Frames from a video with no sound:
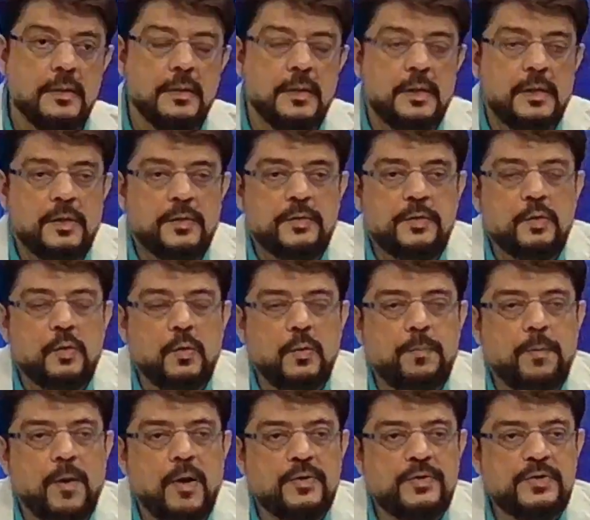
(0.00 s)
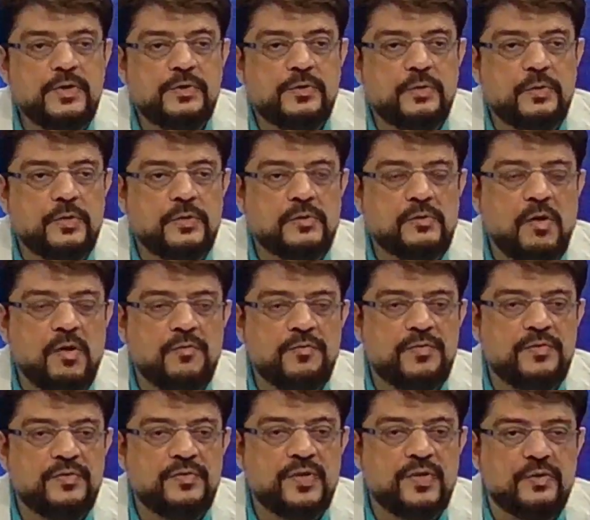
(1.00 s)
The All Parties Hurriyat
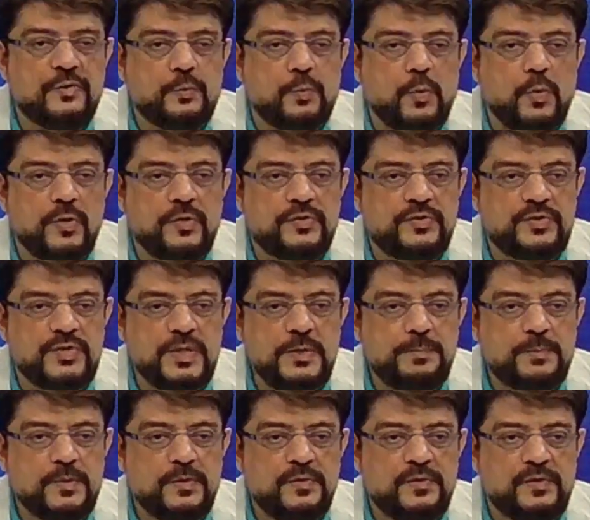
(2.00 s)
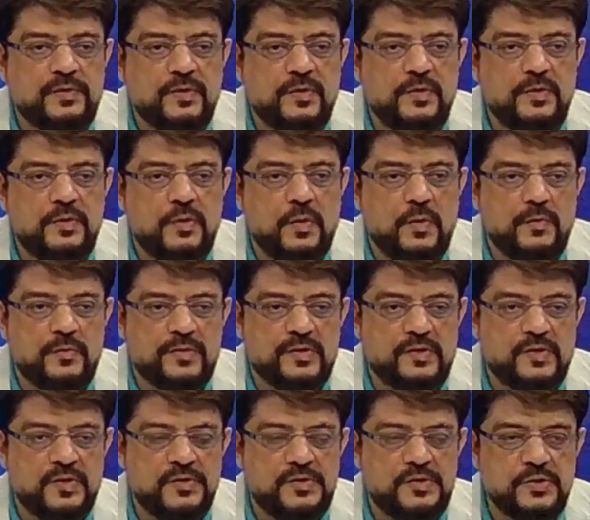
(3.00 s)
Conference has voiced deep concern over the
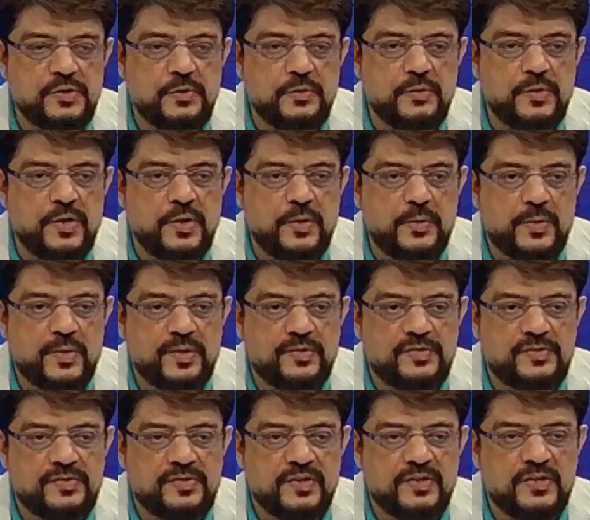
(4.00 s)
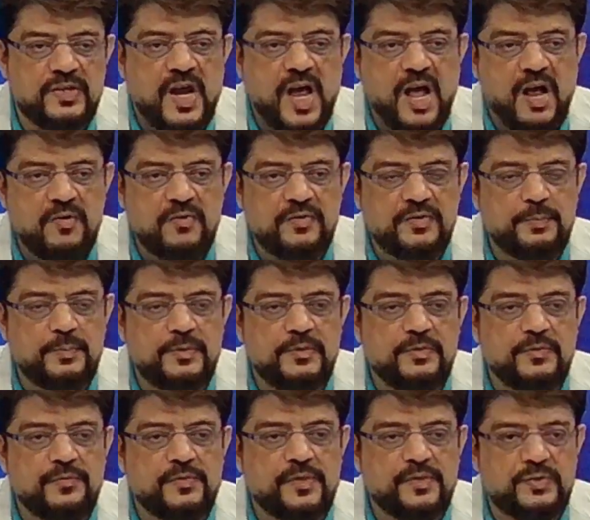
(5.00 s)
continued arrest and harassment
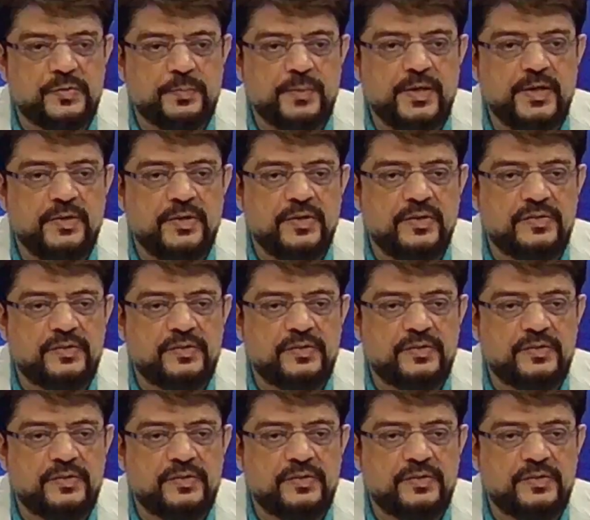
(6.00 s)
of Kashmiris,